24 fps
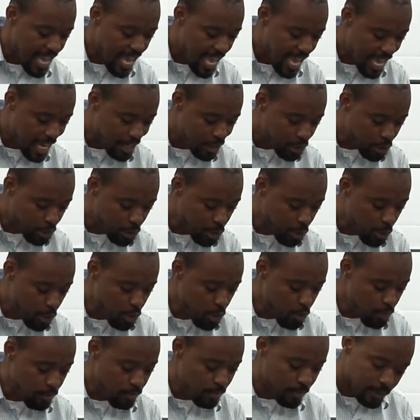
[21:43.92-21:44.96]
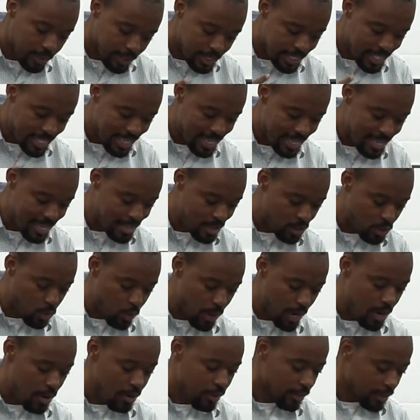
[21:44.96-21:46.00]
And to whom did he
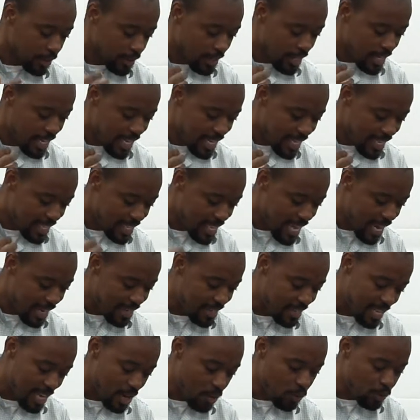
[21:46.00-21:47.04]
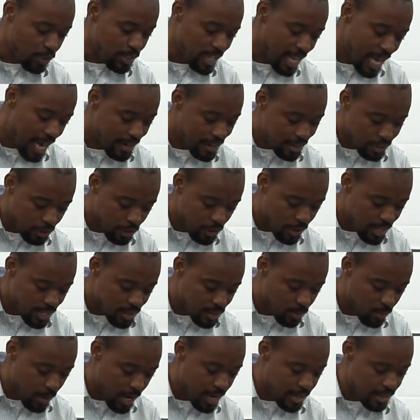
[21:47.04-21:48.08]
swear that they will not enter
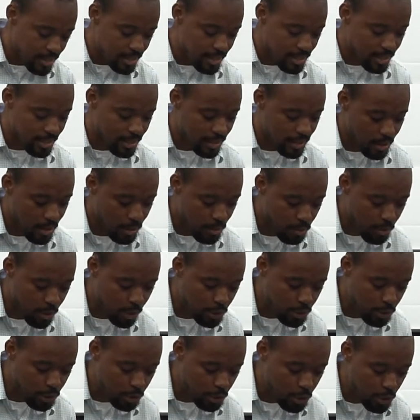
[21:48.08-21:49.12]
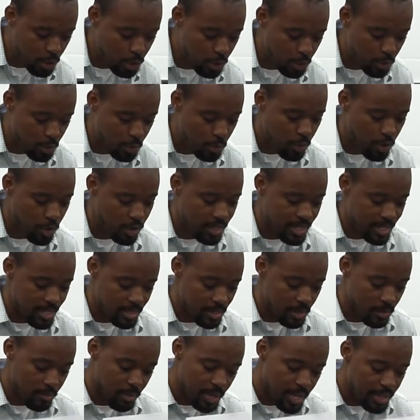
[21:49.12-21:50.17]
his rest, but to those who were
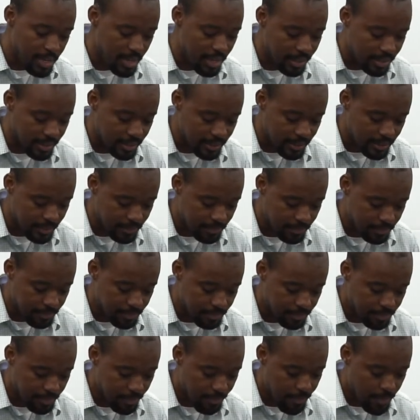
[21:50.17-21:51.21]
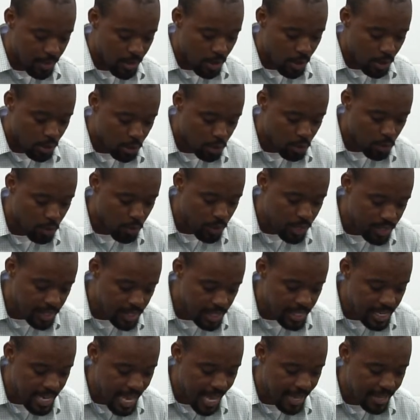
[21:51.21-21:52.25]
disobedient? So we
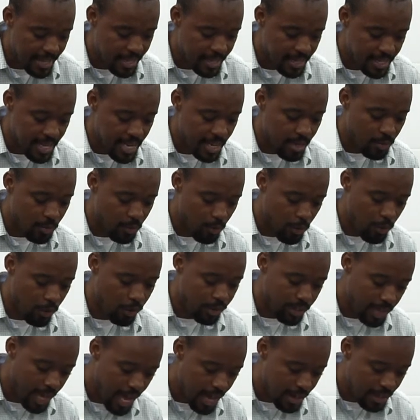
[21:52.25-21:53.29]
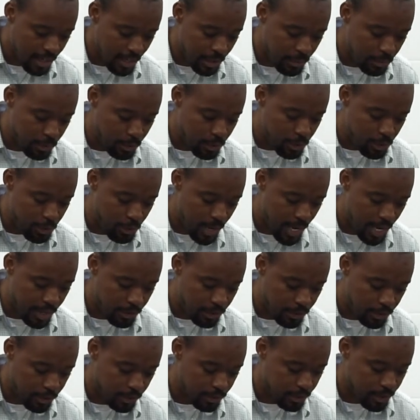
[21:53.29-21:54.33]
see that they were not able to
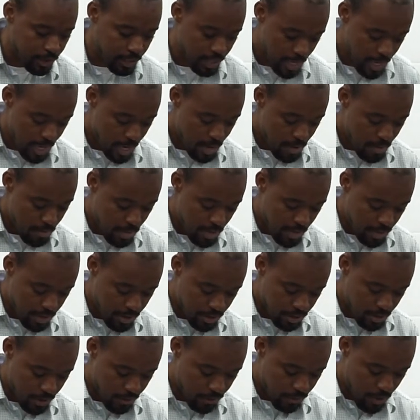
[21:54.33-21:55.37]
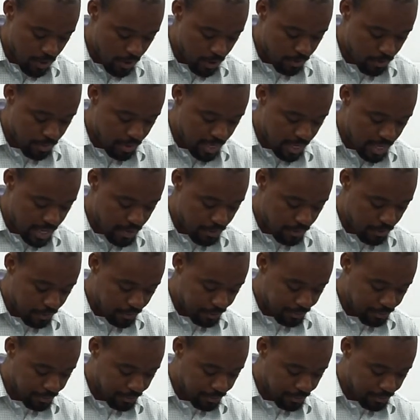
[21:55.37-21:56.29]
enter because of unbelief.